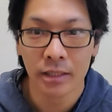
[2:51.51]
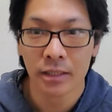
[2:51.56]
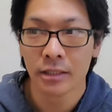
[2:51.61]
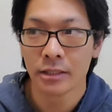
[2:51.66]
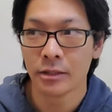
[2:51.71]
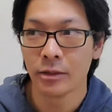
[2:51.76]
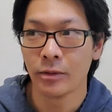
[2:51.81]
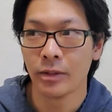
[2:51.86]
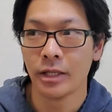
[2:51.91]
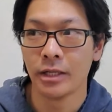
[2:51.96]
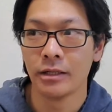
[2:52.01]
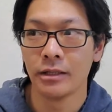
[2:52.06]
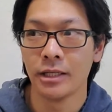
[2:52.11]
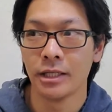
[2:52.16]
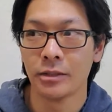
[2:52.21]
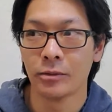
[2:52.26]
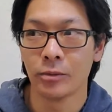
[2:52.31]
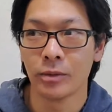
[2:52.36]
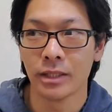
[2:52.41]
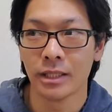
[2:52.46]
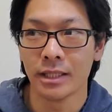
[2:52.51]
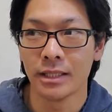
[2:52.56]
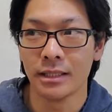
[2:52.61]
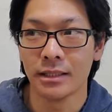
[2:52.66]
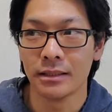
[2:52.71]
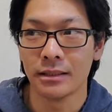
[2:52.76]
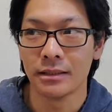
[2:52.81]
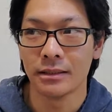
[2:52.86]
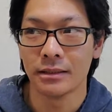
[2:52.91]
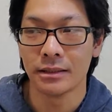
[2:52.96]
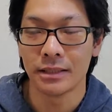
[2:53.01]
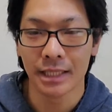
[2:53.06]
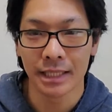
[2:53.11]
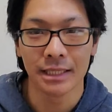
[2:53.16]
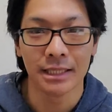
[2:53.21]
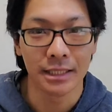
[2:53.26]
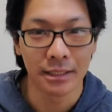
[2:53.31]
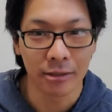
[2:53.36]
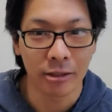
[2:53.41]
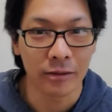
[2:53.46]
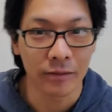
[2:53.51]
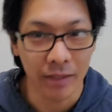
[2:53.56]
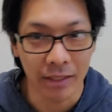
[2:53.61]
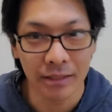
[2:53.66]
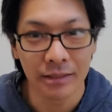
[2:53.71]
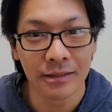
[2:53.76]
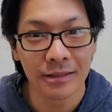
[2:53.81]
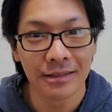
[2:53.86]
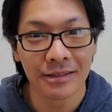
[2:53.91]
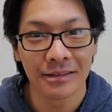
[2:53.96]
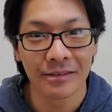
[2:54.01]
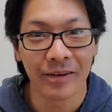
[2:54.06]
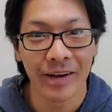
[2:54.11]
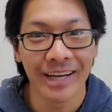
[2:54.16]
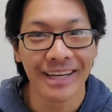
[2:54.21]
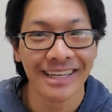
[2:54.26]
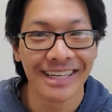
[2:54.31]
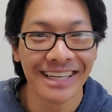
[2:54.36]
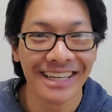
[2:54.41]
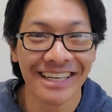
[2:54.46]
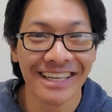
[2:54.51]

So then it's really 60 servings, right?